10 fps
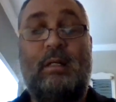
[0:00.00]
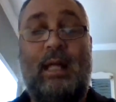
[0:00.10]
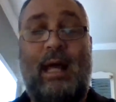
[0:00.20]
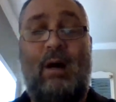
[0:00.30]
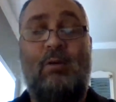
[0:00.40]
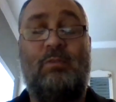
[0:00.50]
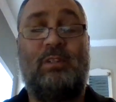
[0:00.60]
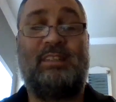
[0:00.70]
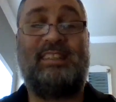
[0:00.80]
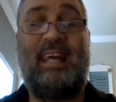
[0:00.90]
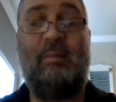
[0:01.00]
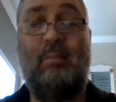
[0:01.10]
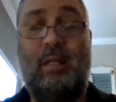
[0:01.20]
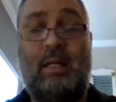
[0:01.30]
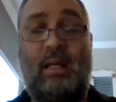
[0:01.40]
Now, for the same
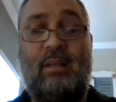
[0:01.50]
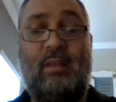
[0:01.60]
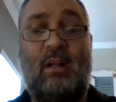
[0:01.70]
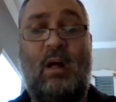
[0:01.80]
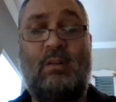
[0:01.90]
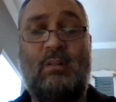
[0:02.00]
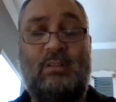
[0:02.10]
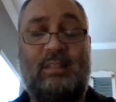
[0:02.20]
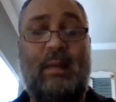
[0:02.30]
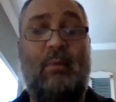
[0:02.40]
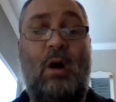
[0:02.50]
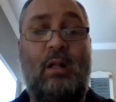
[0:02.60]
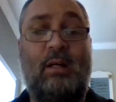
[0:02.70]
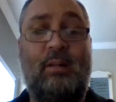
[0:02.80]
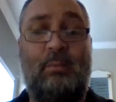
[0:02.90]
length and the same
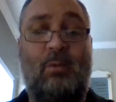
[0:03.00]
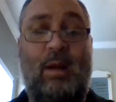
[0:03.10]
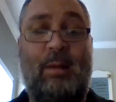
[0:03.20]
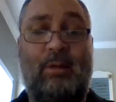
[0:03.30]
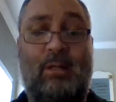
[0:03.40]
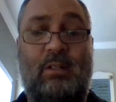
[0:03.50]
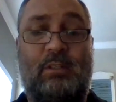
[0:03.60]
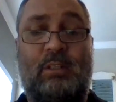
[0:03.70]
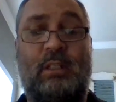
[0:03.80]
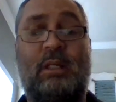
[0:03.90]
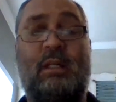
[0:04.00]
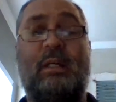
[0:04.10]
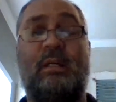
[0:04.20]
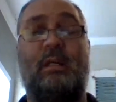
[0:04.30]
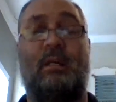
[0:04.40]
all other parameters,
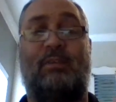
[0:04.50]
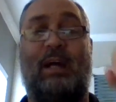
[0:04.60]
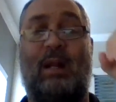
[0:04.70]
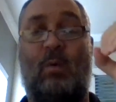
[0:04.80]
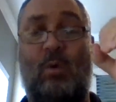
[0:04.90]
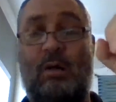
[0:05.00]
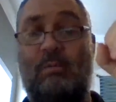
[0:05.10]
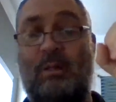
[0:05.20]
if I got a 1